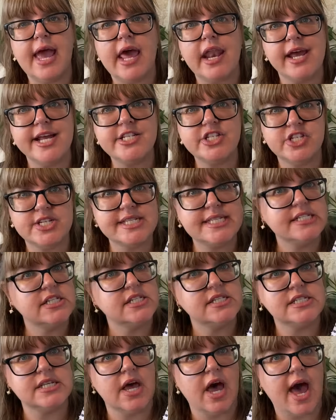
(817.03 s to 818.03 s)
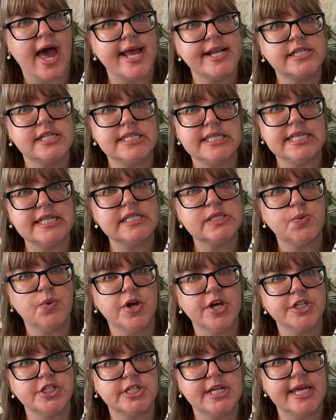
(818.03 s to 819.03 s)
And I just designed this
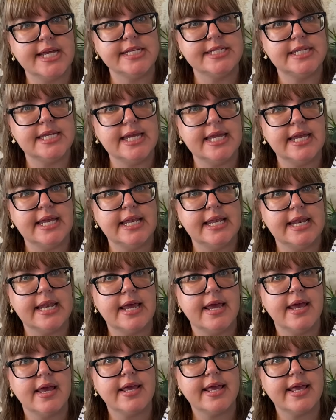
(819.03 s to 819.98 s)
worksheet in